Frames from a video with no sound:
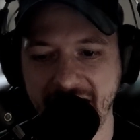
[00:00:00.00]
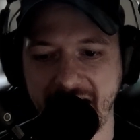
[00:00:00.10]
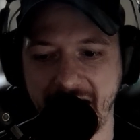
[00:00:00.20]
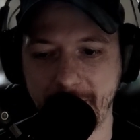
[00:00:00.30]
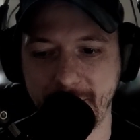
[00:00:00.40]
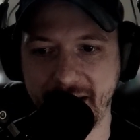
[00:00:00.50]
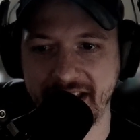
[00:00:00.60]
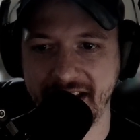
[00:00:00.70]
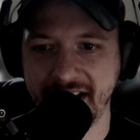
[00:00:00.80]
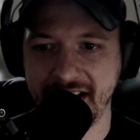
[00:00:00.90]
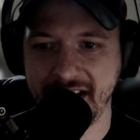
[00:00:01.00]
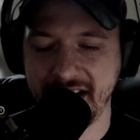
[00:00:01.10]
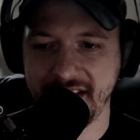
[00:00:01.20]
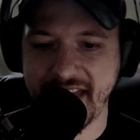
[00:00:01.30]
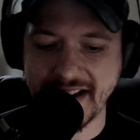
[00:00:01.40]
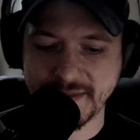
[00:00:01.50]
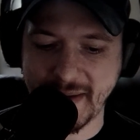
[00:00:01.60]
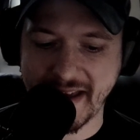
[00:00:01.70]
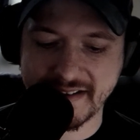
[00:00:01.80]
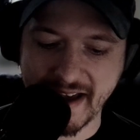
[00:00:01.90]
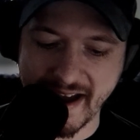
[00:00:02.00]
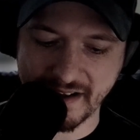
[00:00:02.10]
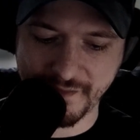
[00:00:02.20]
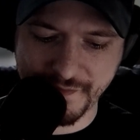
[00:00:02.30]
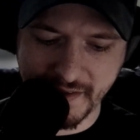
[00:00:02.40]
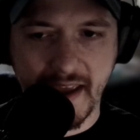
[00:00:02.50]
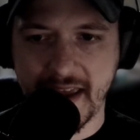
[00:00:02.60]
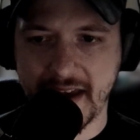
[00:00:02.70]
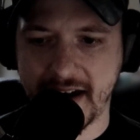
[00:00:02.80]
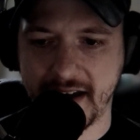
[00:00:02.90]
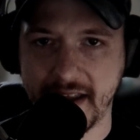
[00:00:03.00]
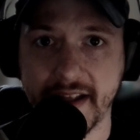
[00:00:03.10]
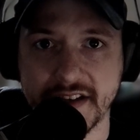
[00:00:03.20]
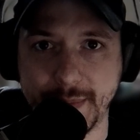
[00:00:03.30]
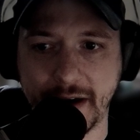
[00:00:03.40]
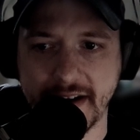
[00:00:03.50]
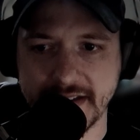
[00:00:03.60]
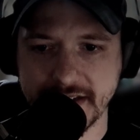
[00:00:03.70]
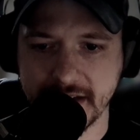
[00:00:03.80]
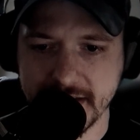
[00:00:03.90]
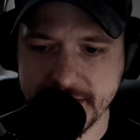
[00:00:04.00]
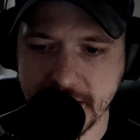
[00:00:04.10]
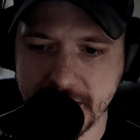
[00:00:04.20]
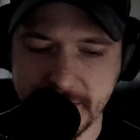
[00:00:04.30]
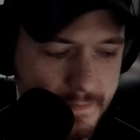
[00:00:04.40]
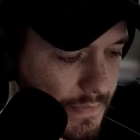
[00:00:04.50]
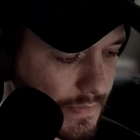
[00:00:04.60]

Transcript: But that's been kind of an experience. So